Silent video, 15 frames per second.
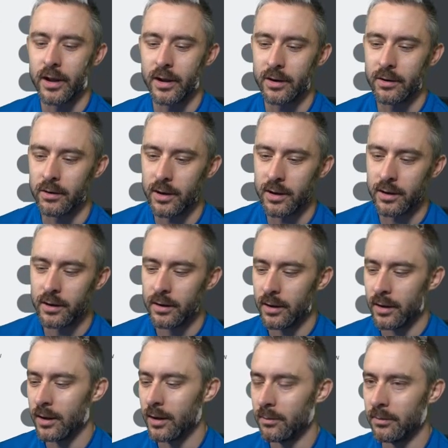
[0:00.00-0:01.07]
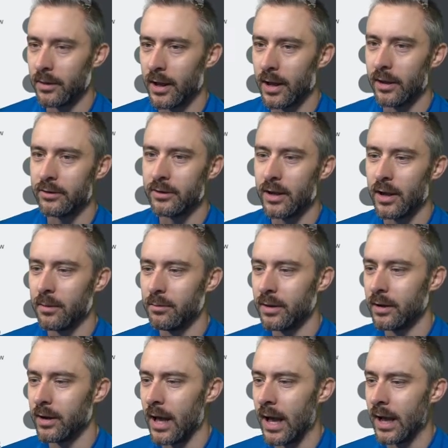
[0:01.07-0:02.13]
created that has not
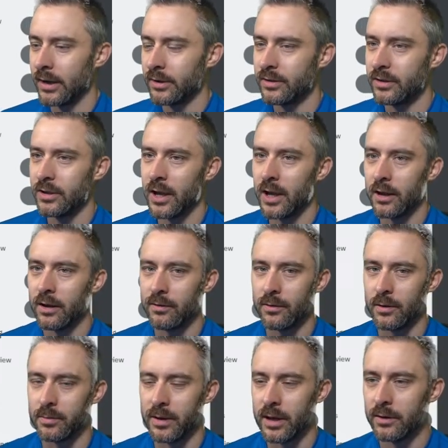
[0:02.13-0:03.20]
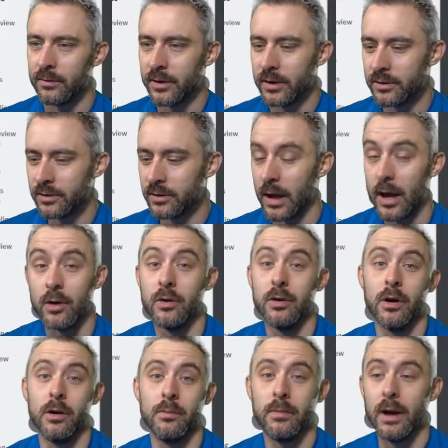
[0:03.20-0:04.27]
been axed yet for ban evasion. I don't
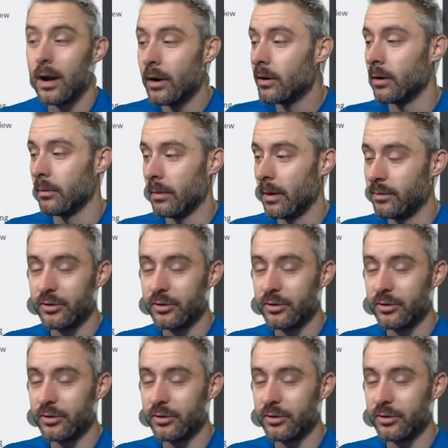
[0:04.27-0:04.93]
know. I'm just